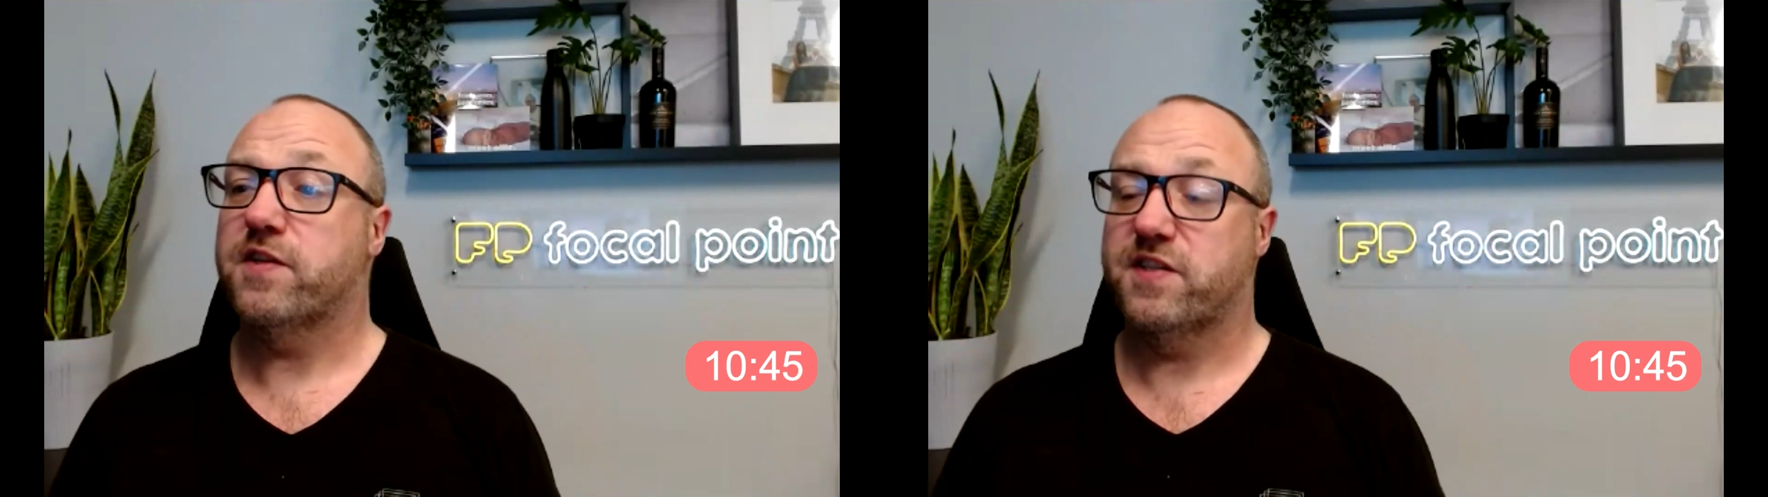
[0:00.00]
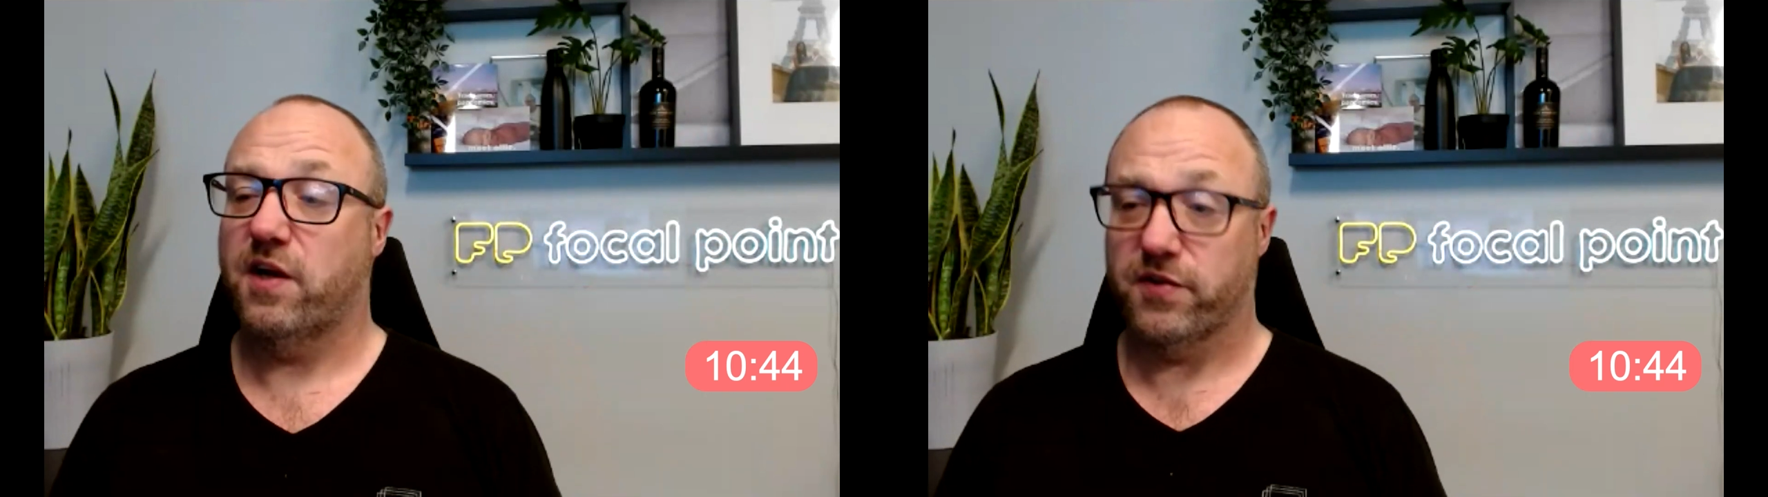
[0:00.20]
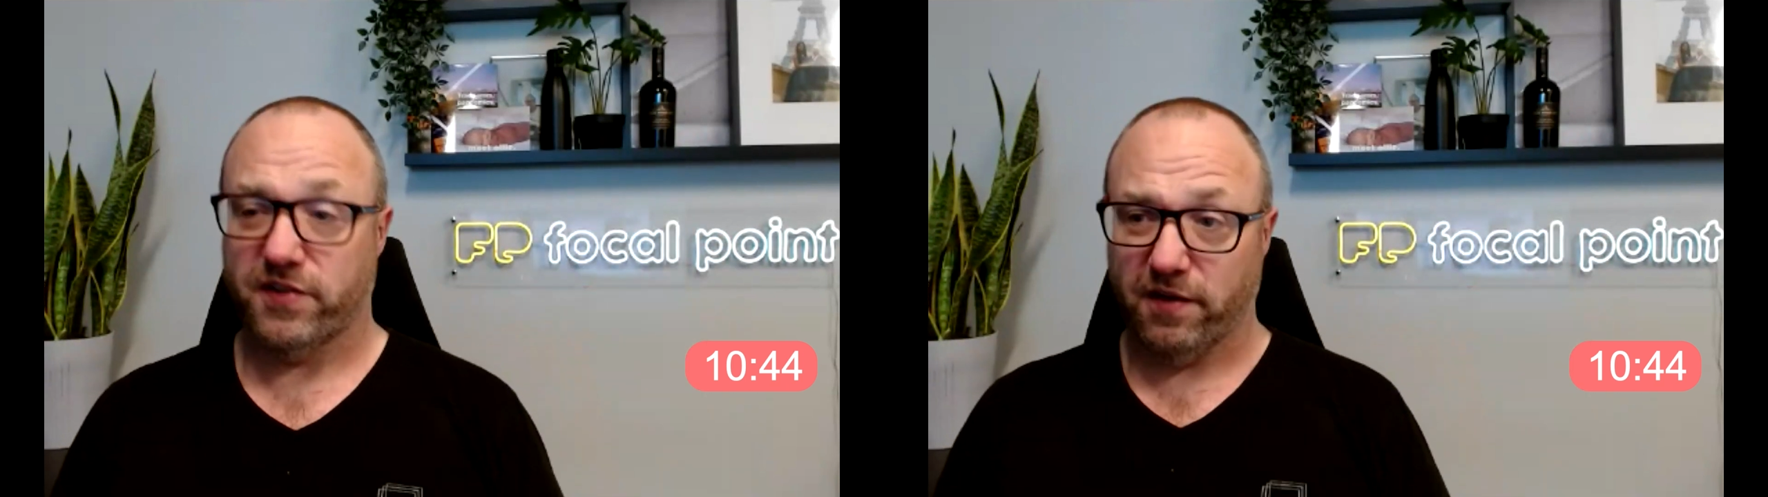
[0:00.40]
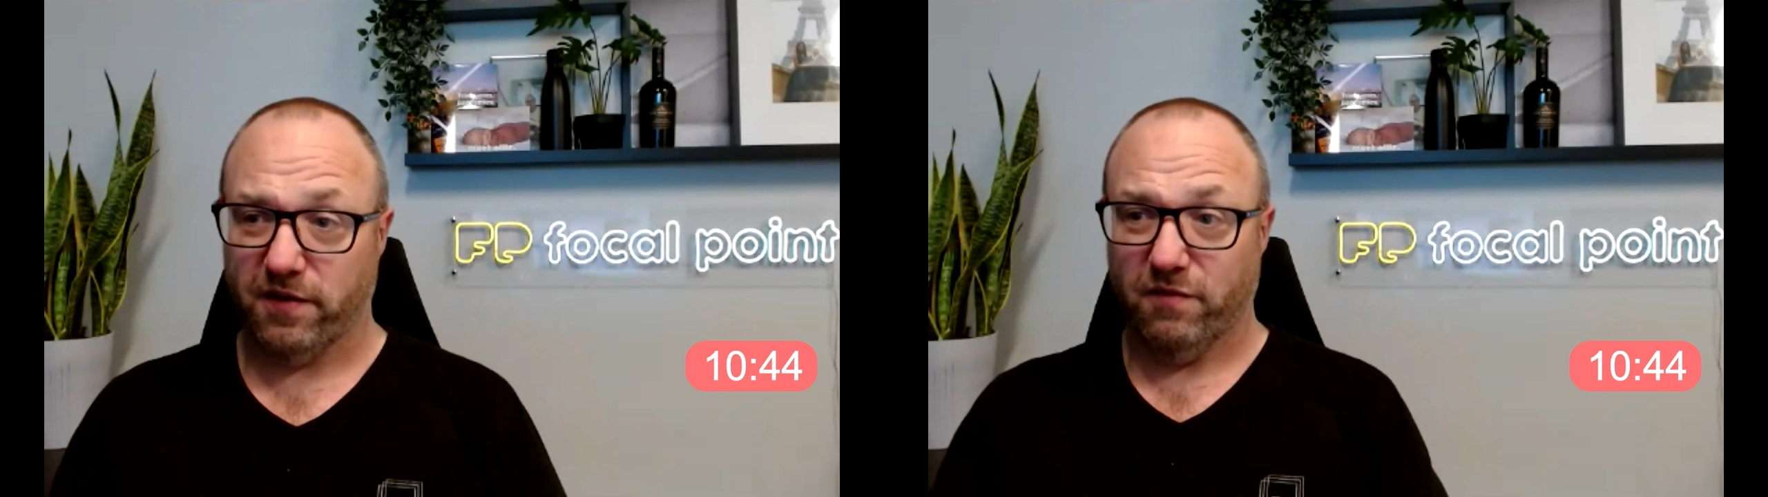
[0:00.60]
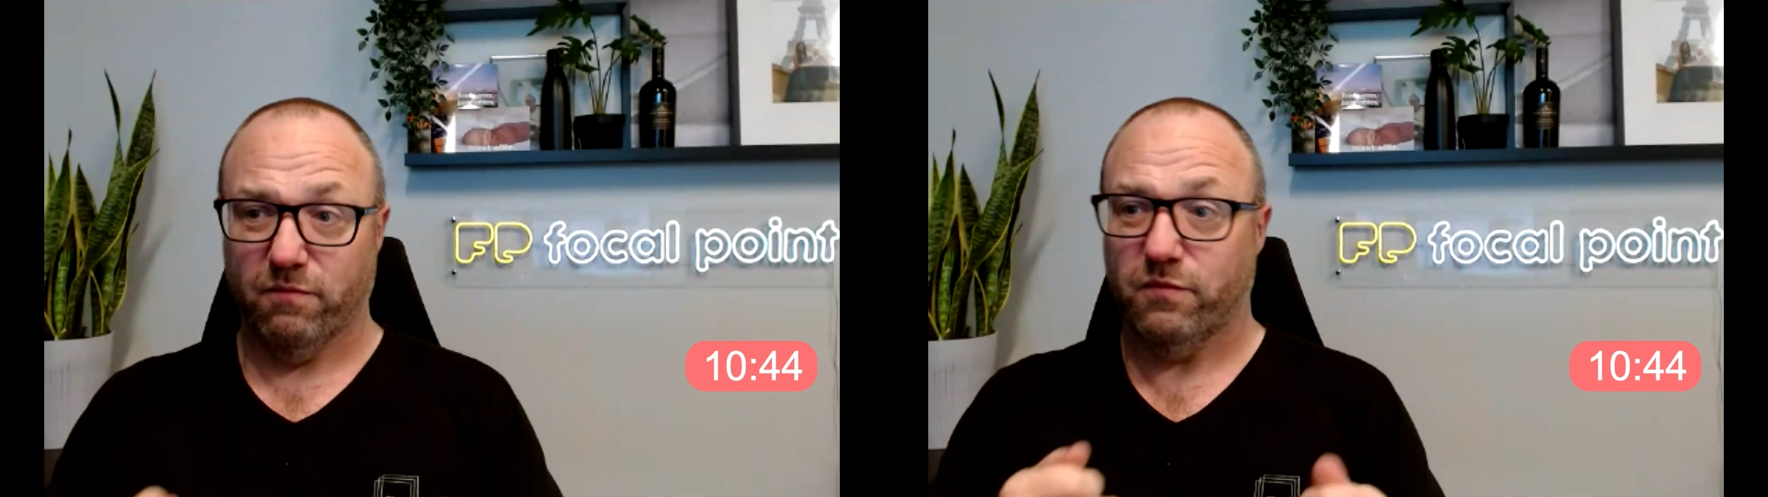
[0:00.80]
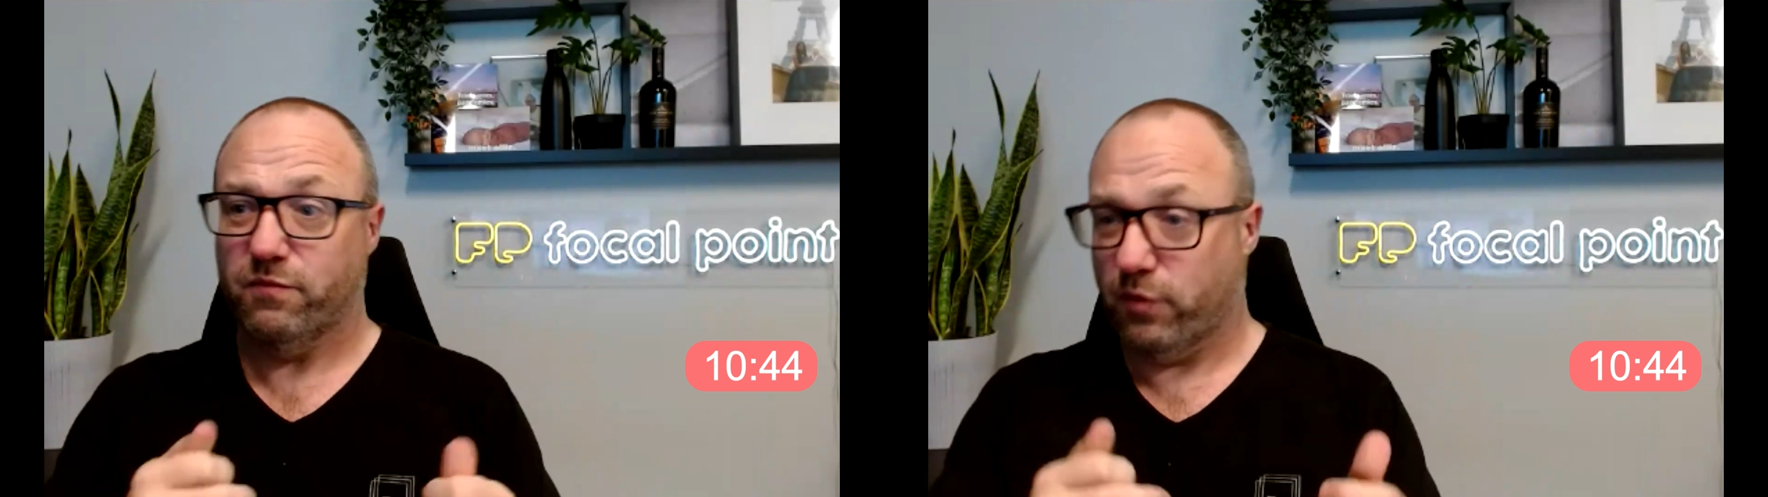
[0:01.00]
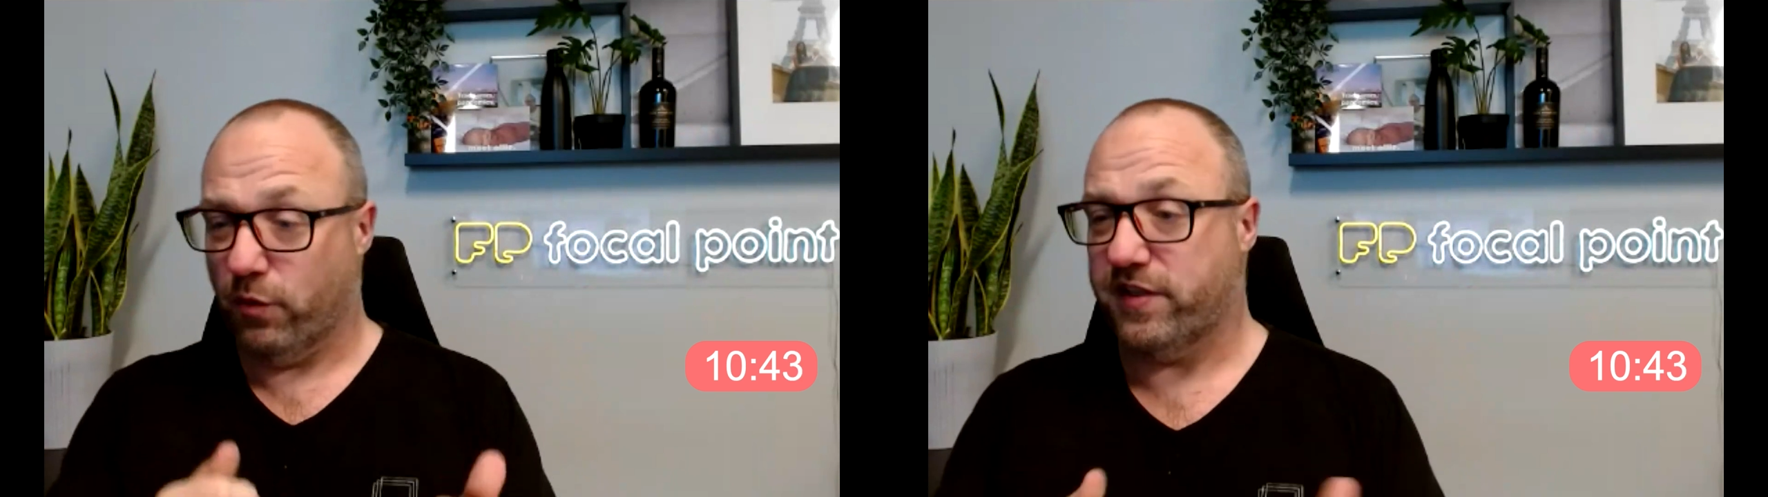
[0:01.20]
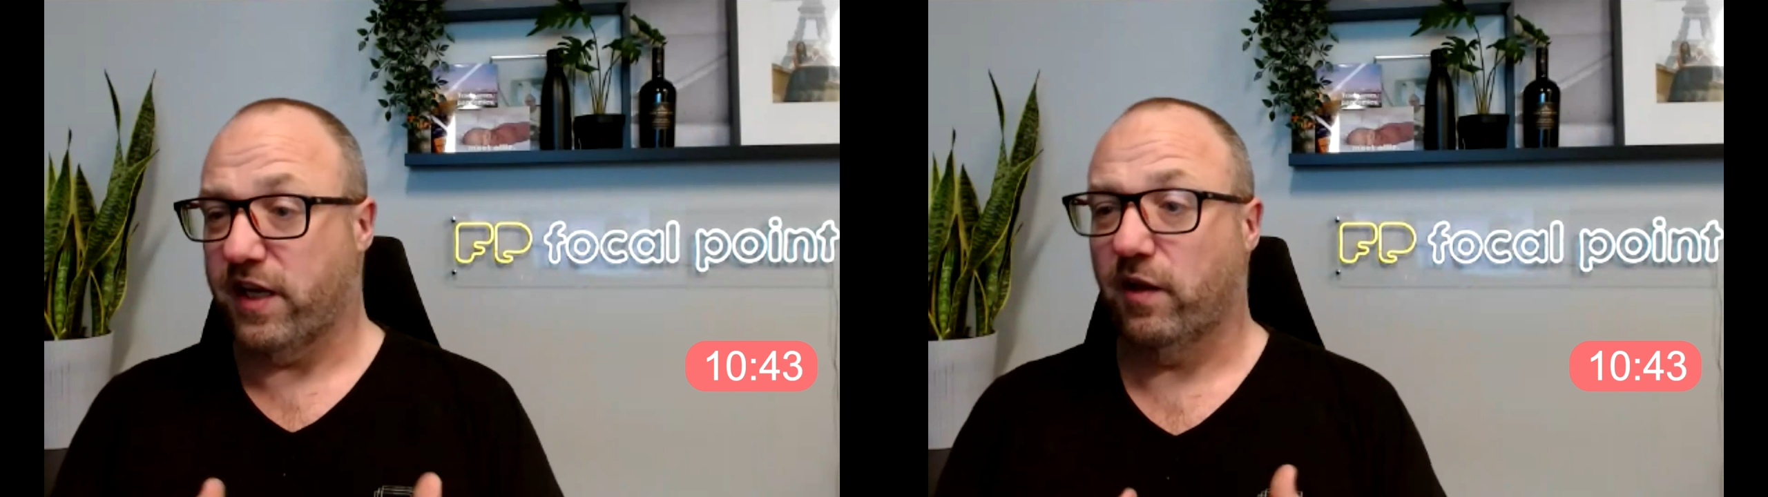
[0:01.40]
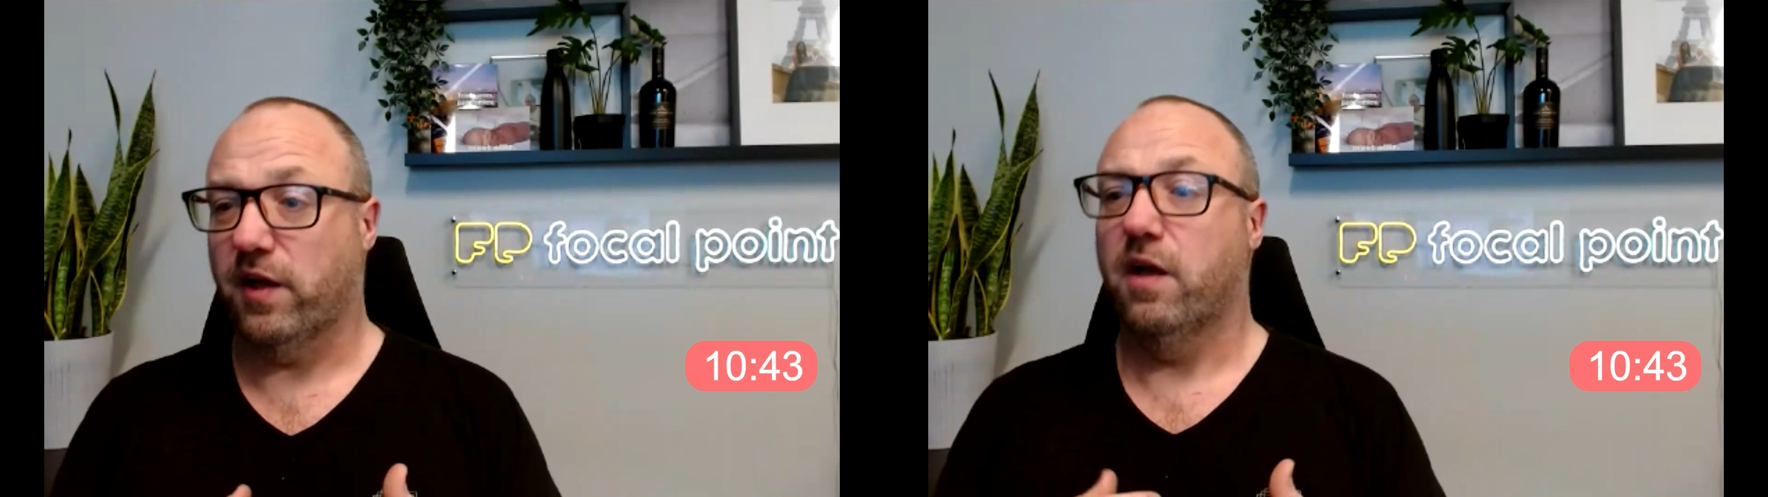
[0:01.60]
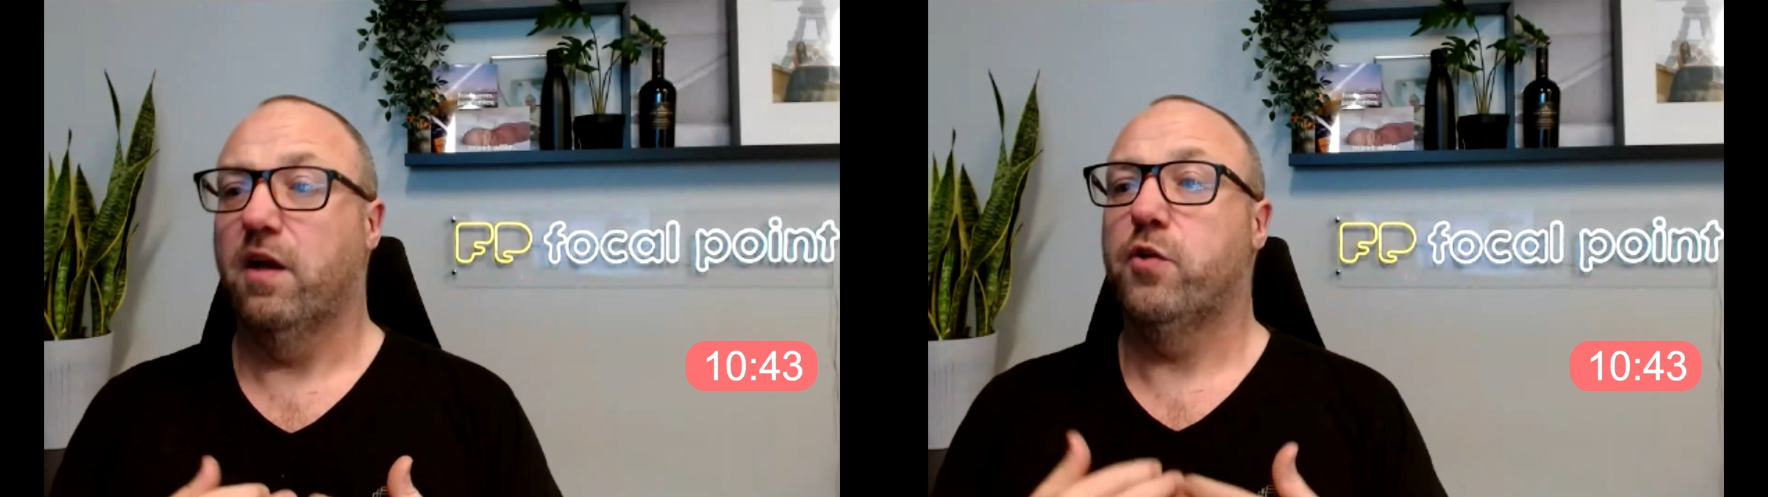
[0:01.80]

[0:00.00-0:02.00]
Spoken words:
It's sort of saying, like,